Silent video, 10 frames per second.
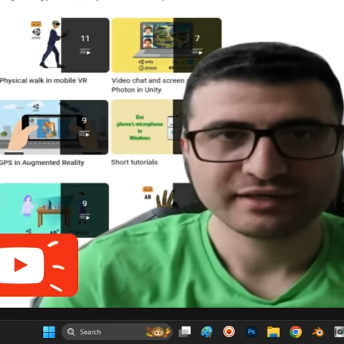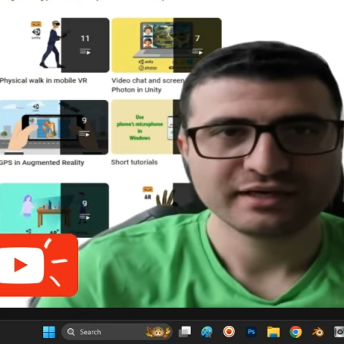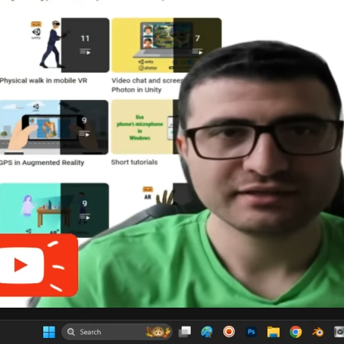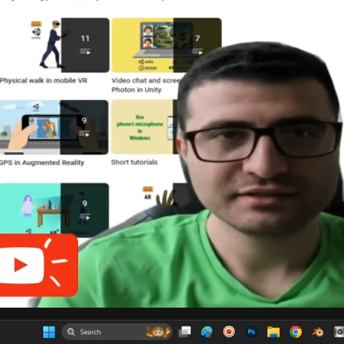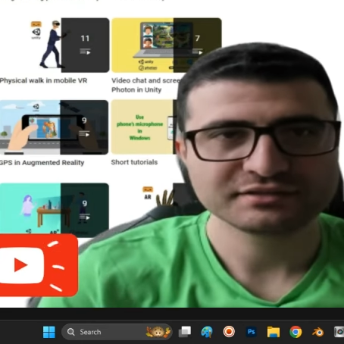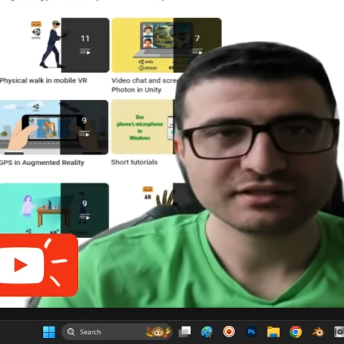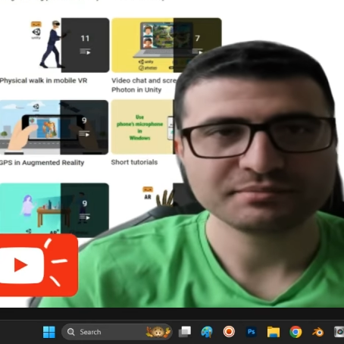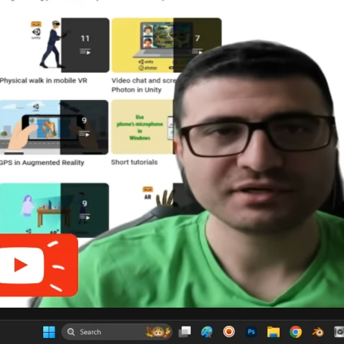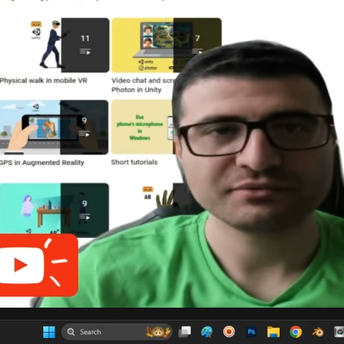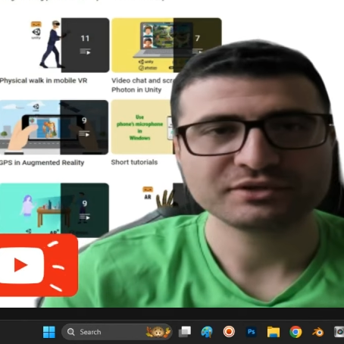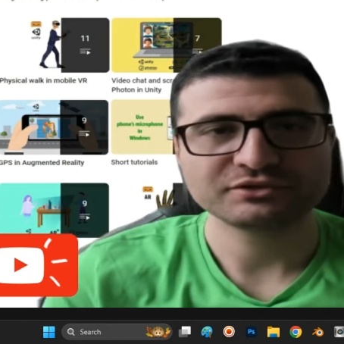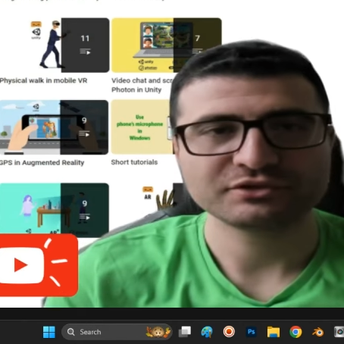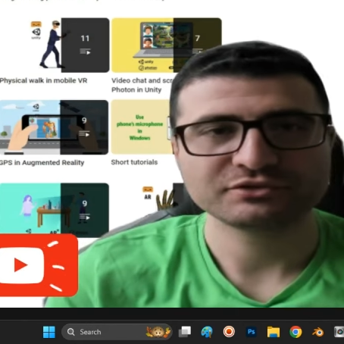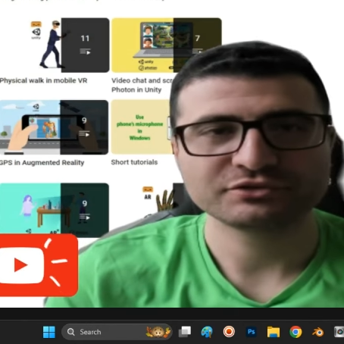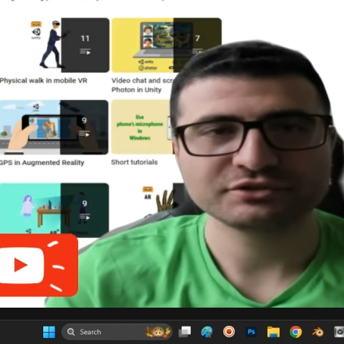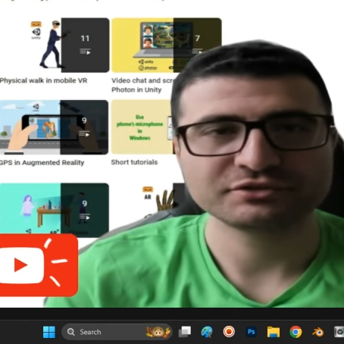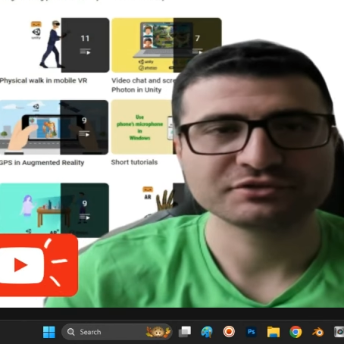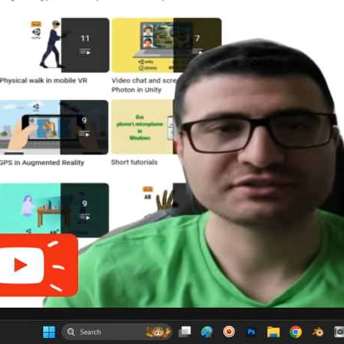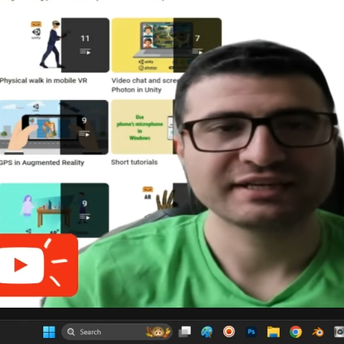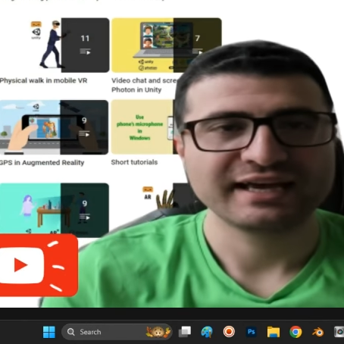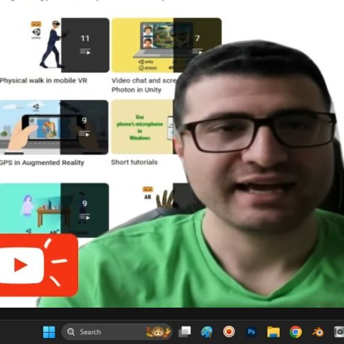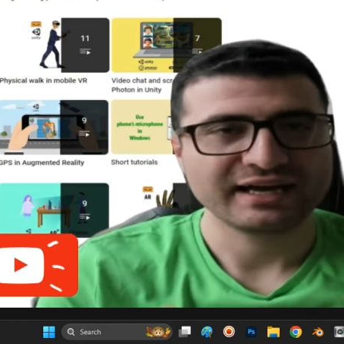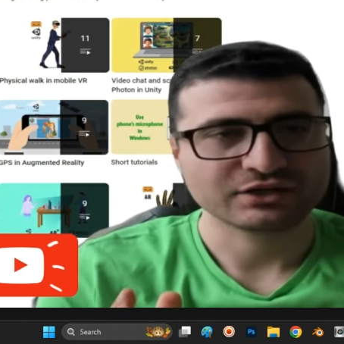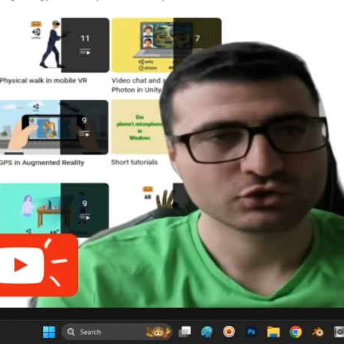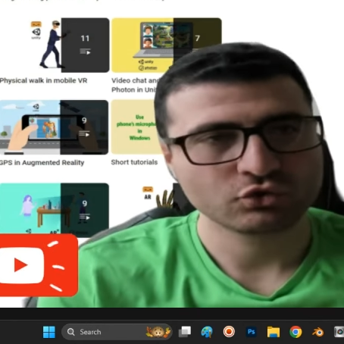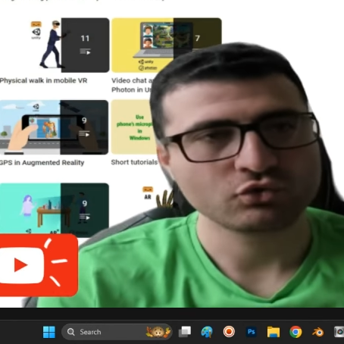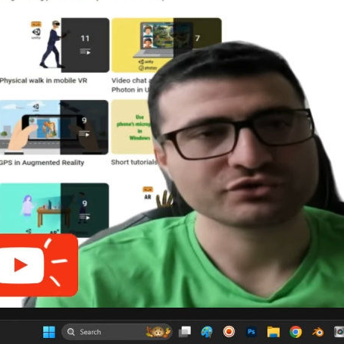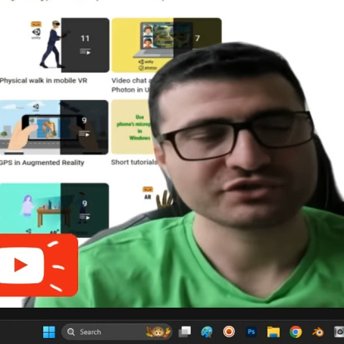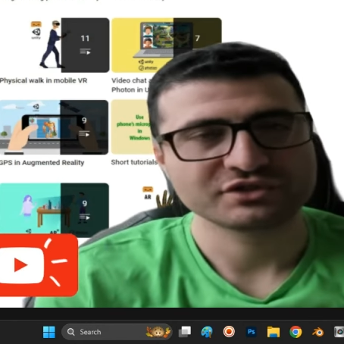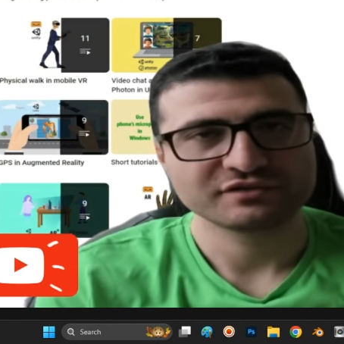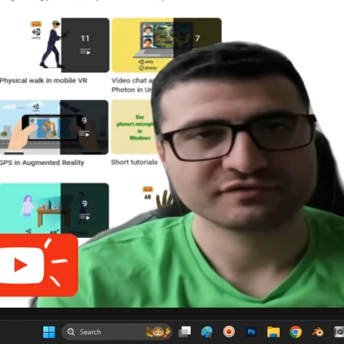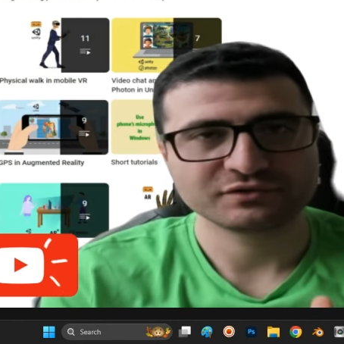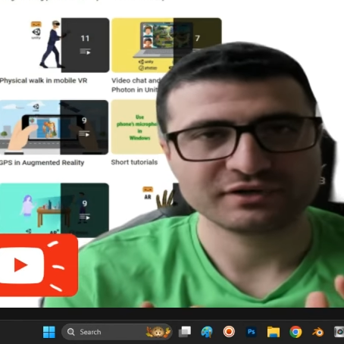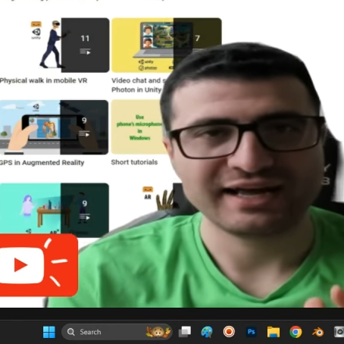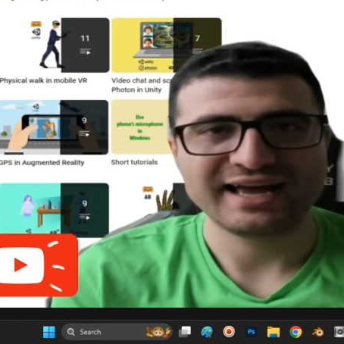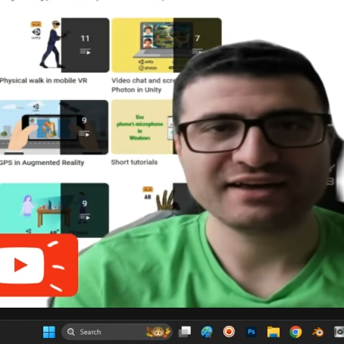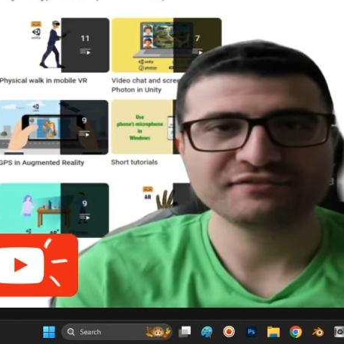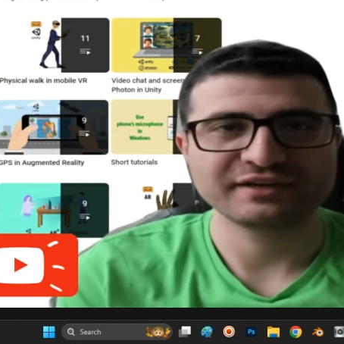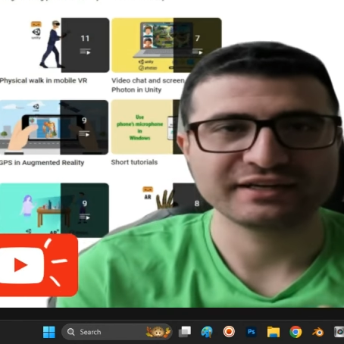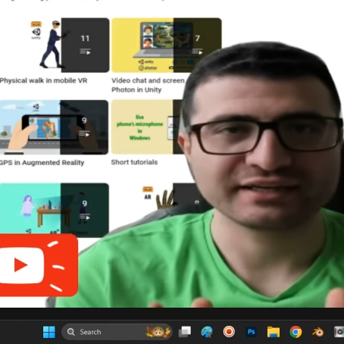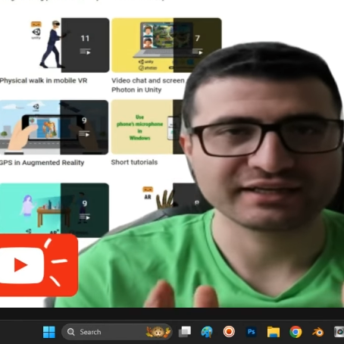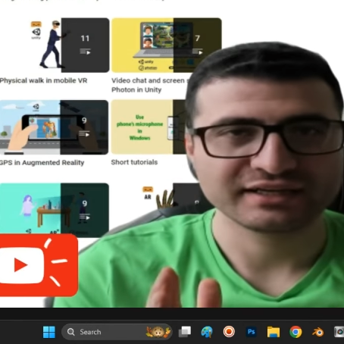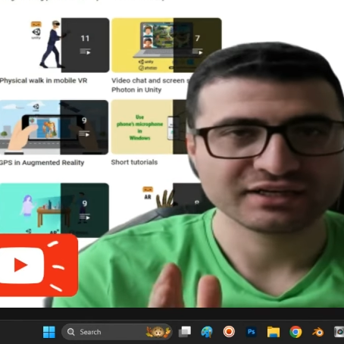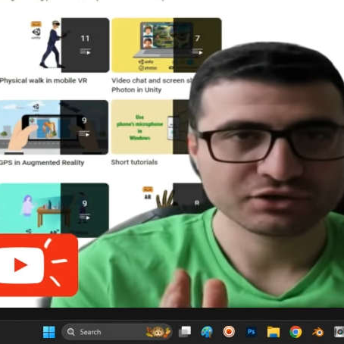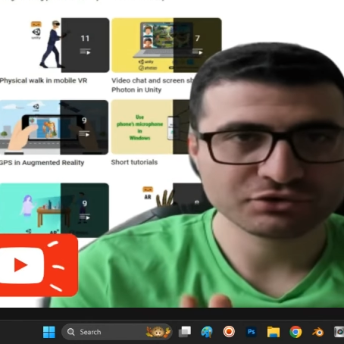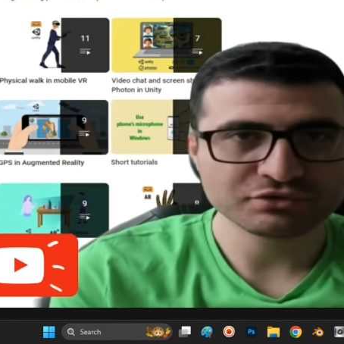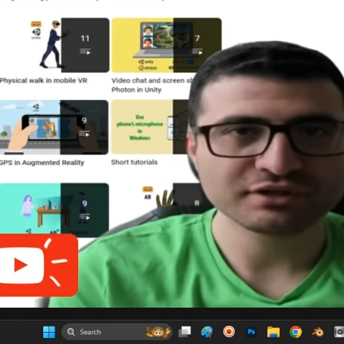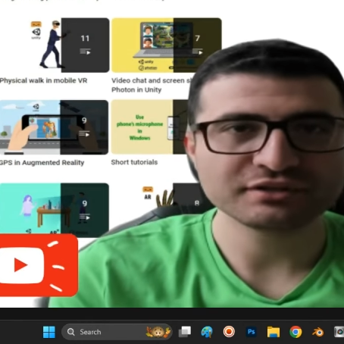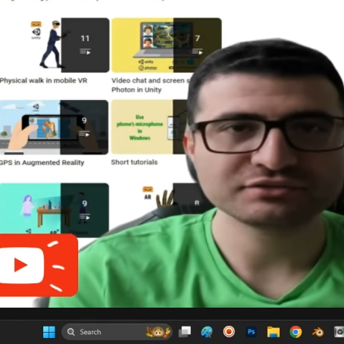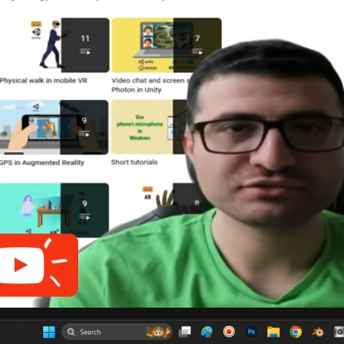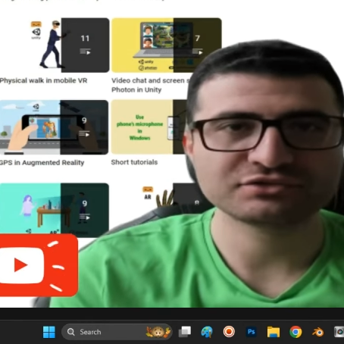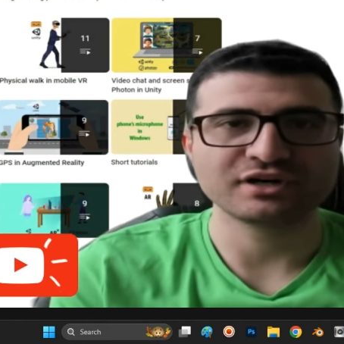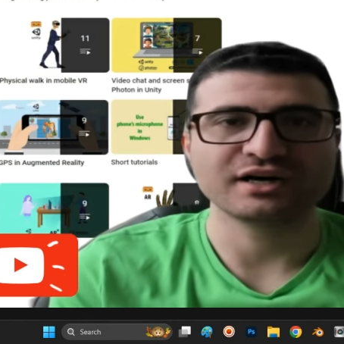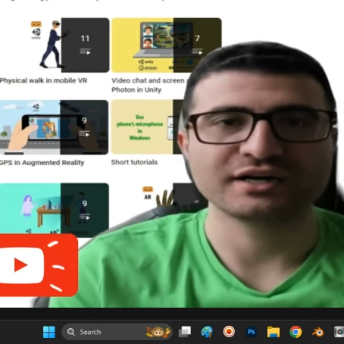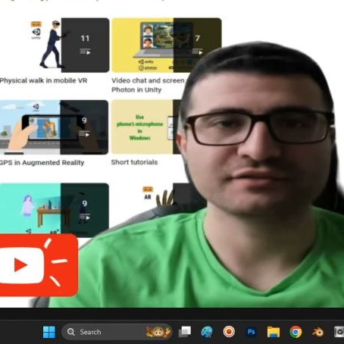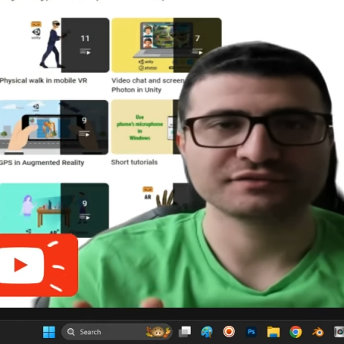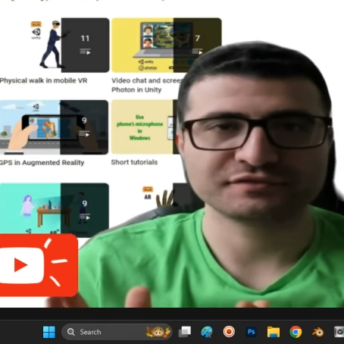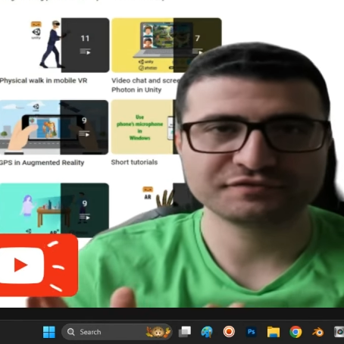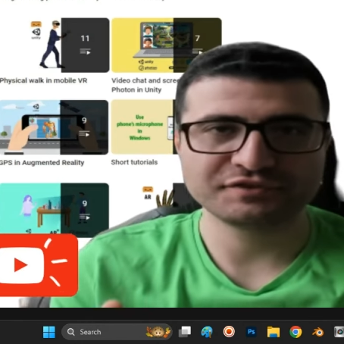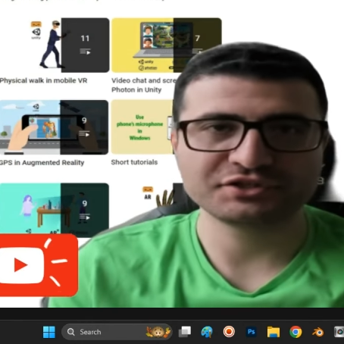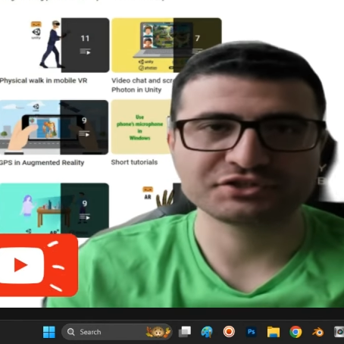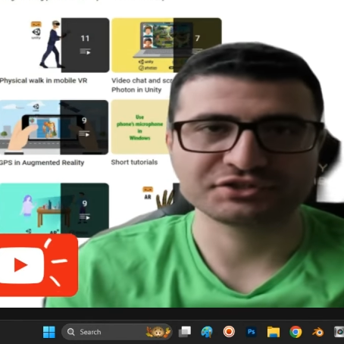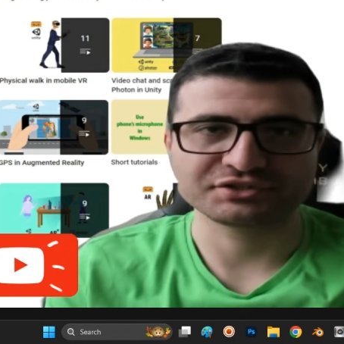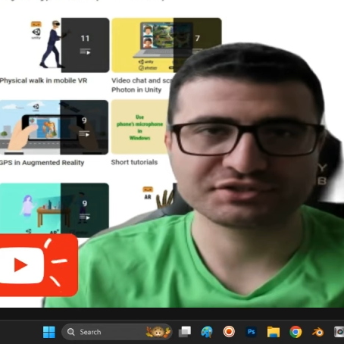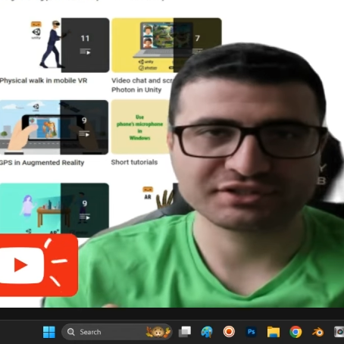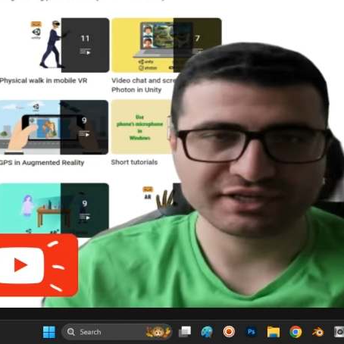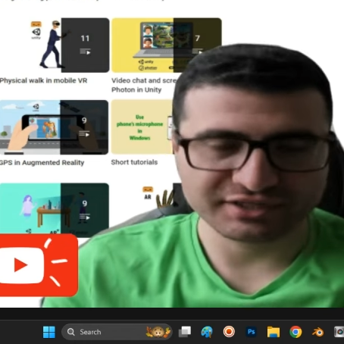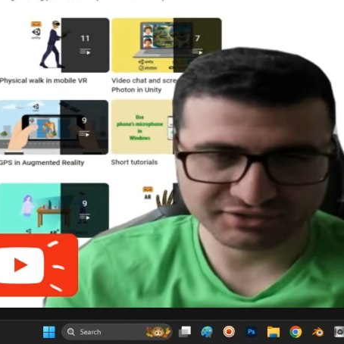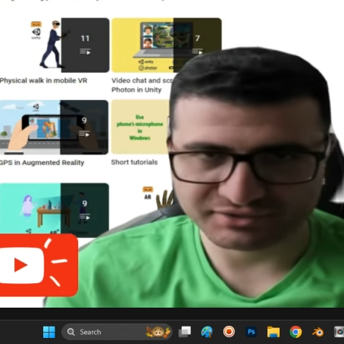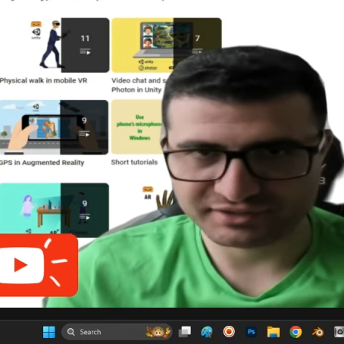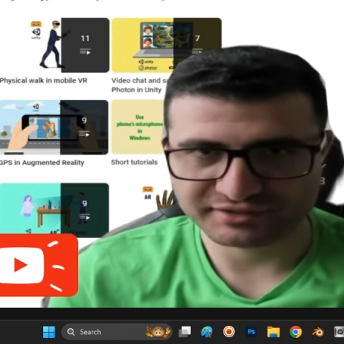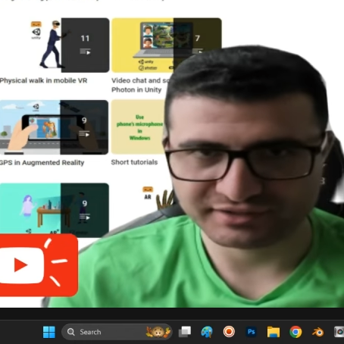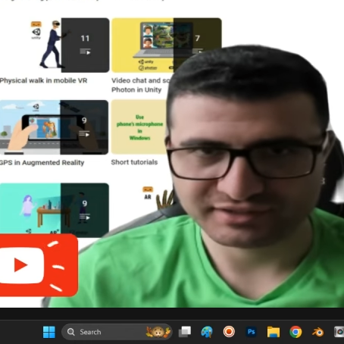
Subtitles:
In this clip I want to introduce a course for having Google Drive features in Unity.